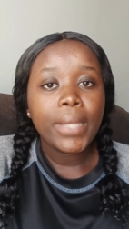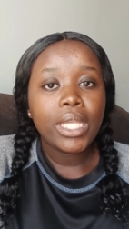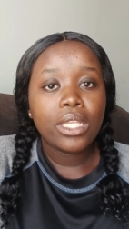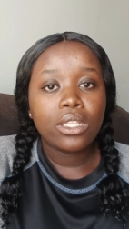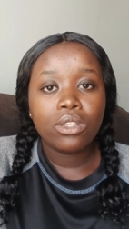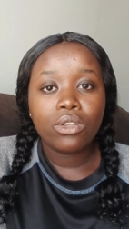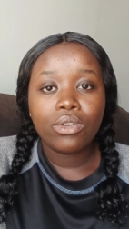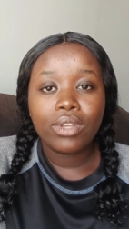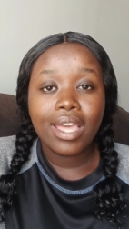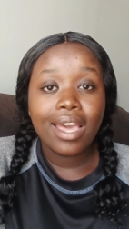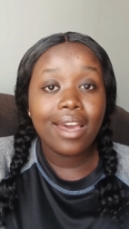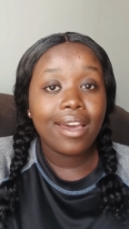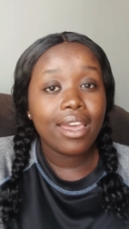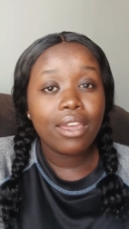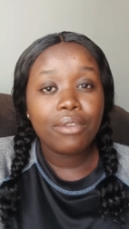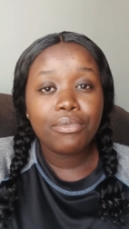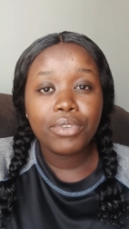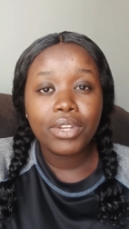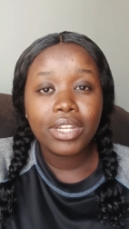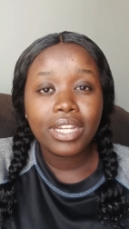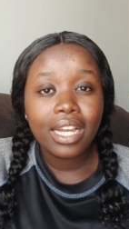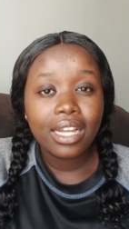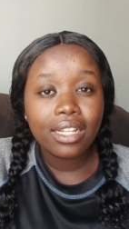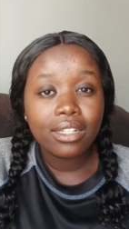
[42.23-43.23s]
So yeah,
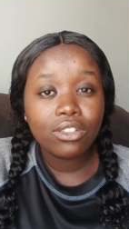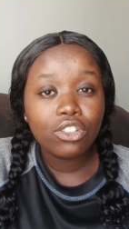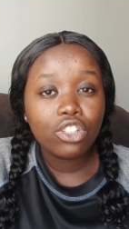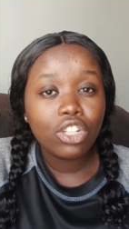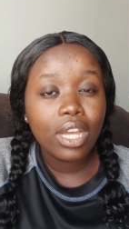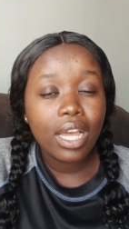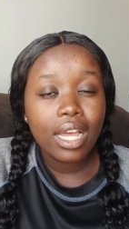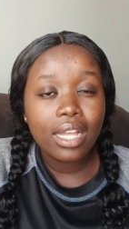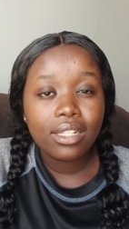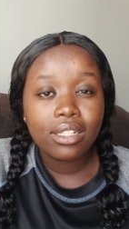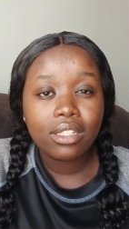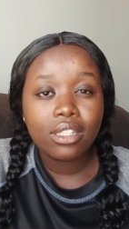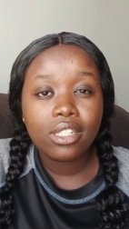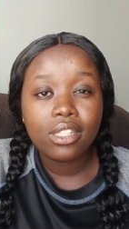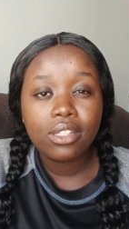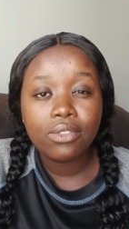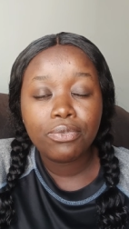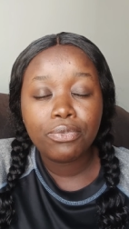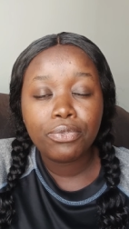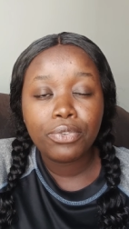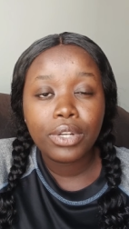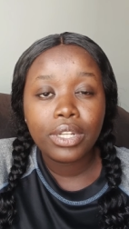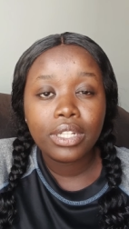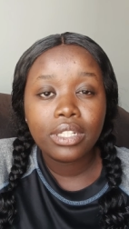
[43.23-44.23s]
every country has
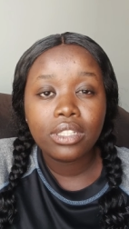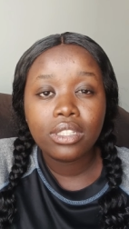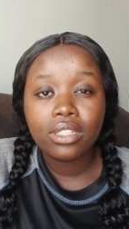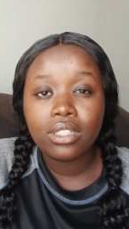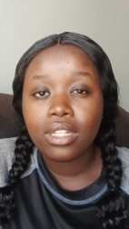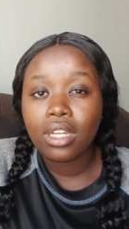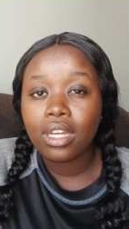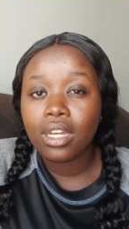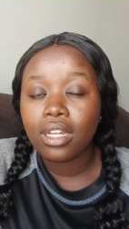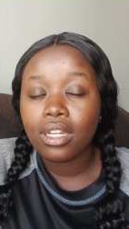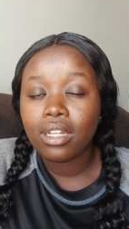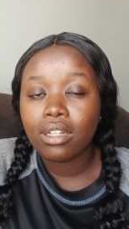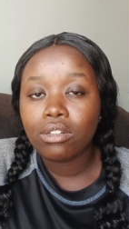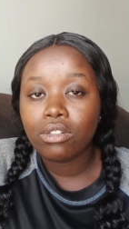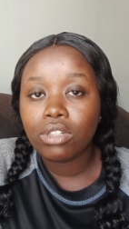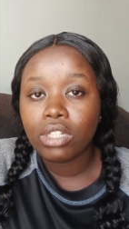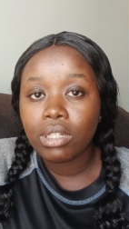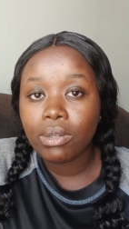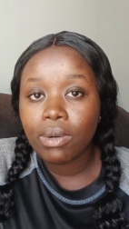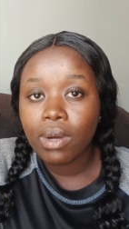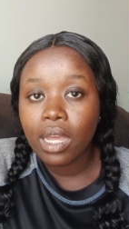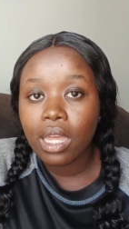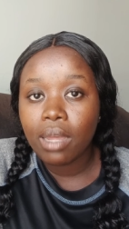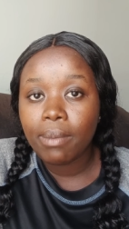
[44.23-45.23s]
different uh,
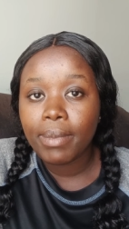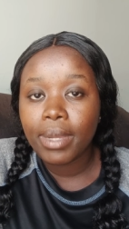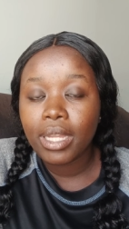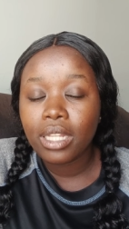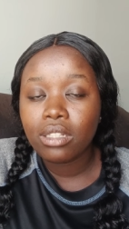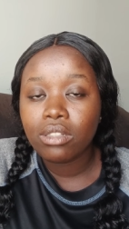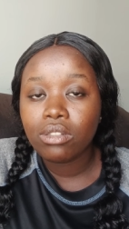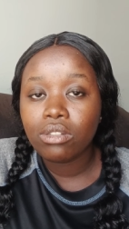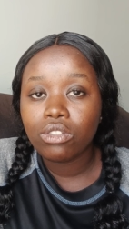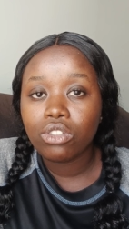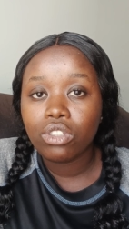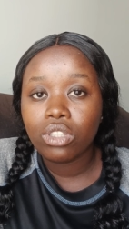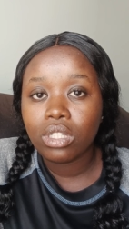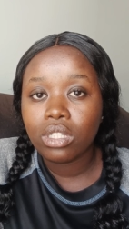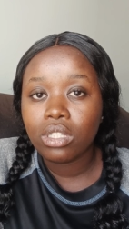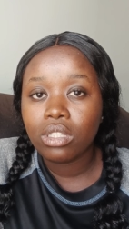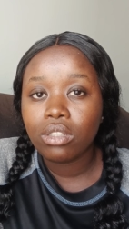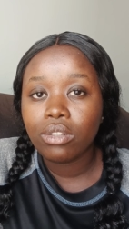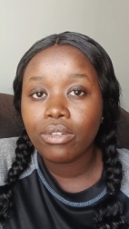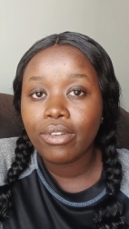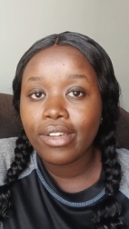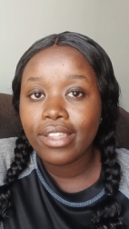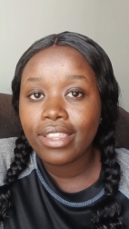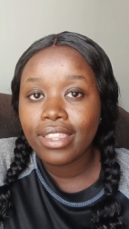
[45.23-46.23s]
requirements. So
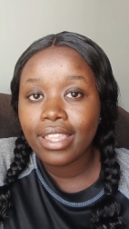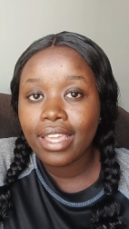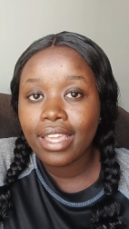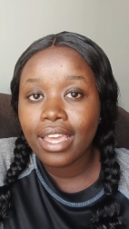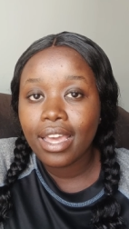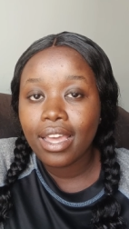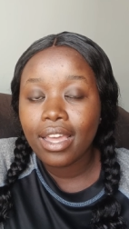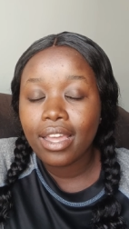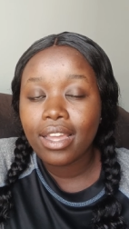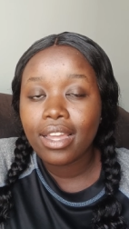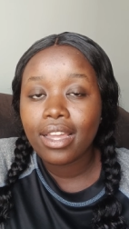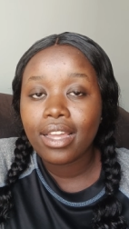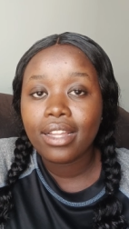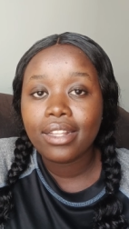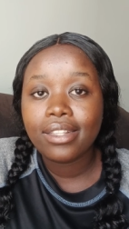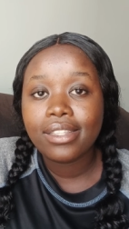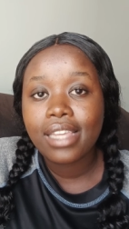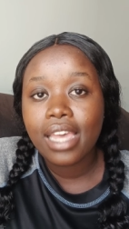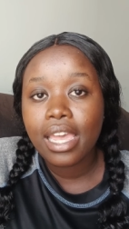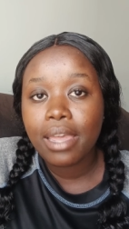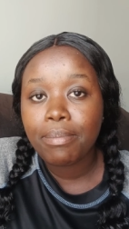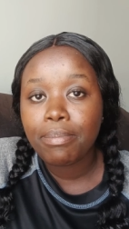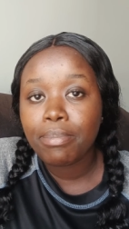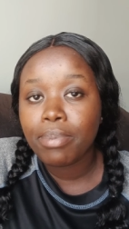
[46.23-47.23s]
just go there,
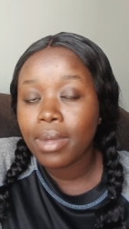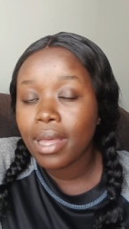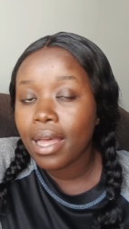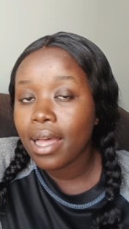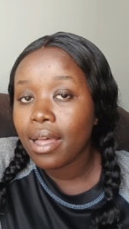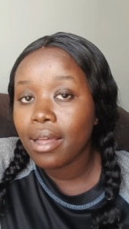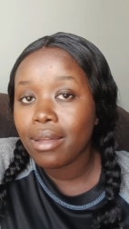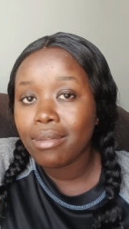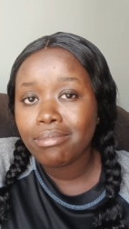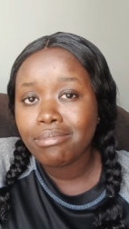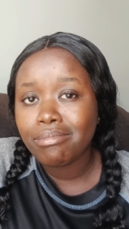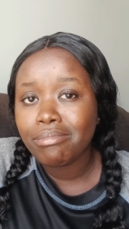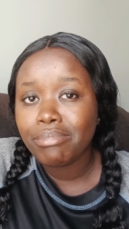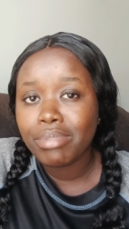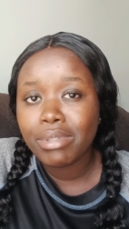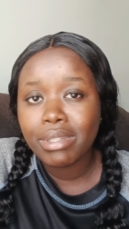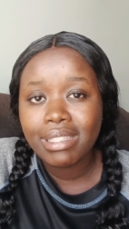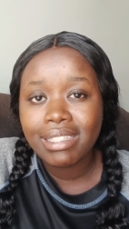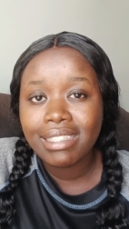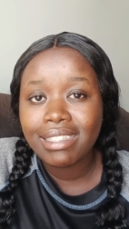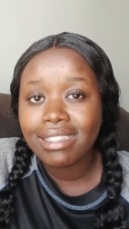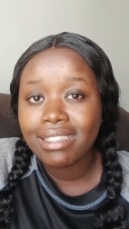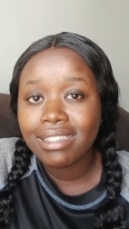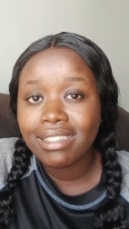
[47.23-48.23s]
type uh,
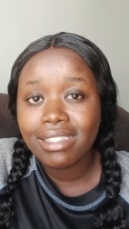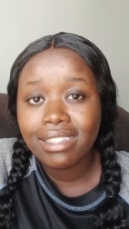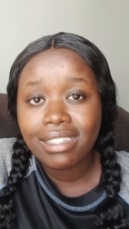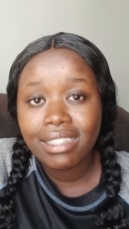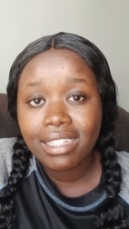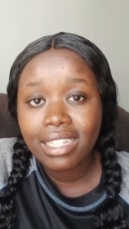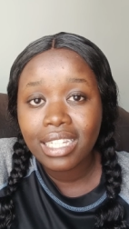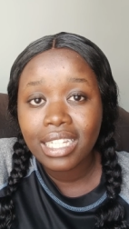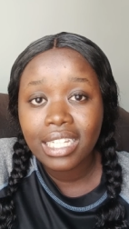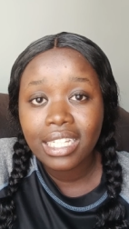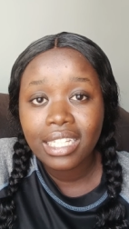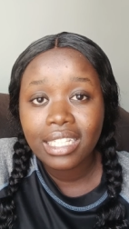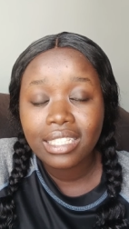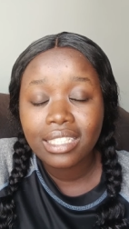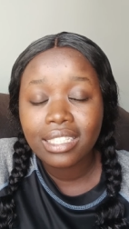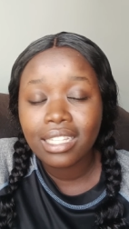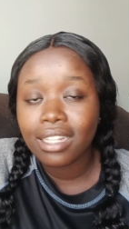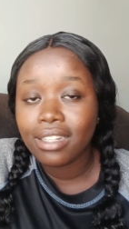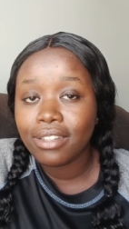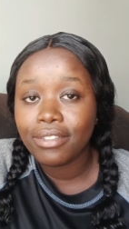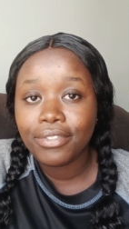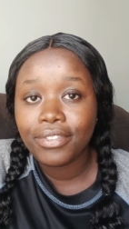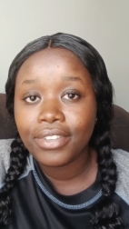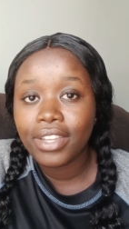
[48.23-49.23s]
PCC
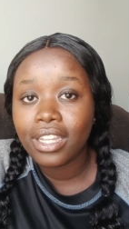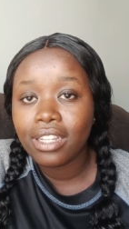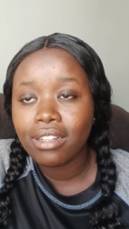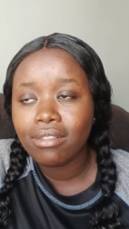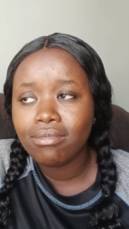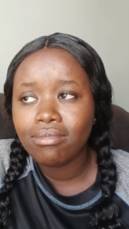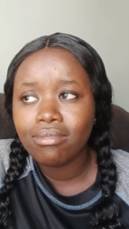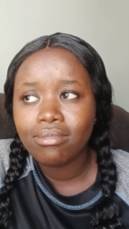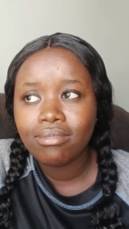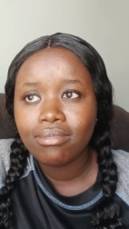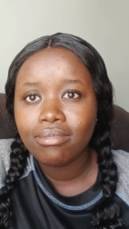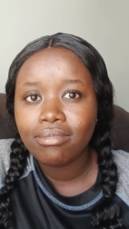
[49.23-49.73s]
certificate, hmm?